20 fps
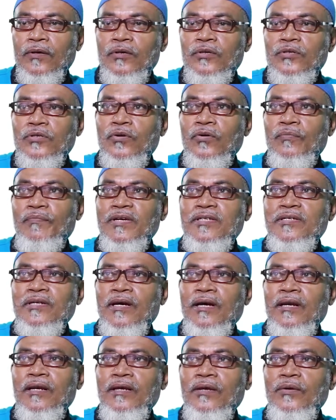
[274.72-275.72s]
So
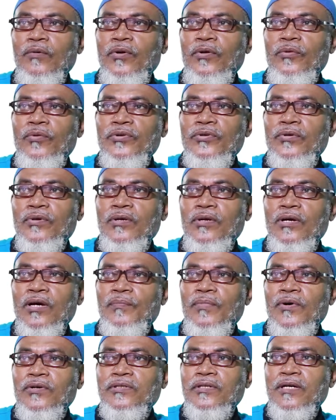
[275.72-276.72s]
basically when we're talking
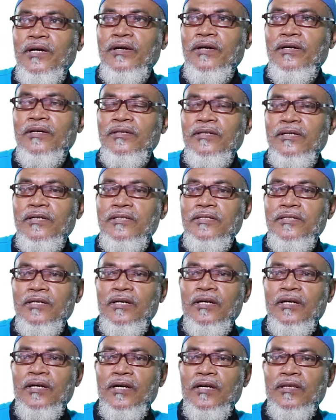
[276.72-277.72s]
about characters,
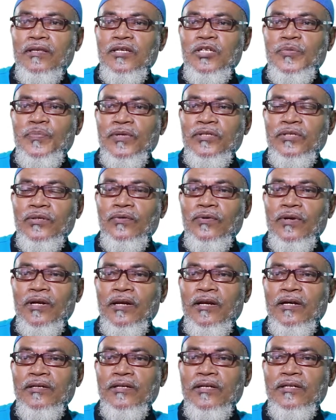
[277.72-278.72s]
these
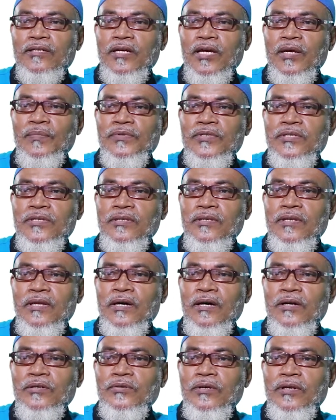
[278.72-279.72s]
particular data types, they
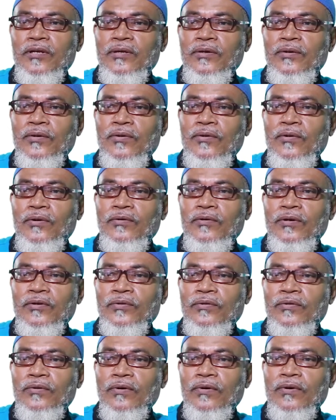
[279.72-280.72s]
actually hold what
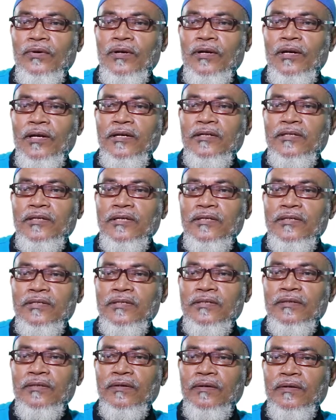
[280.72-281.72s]
you call letters,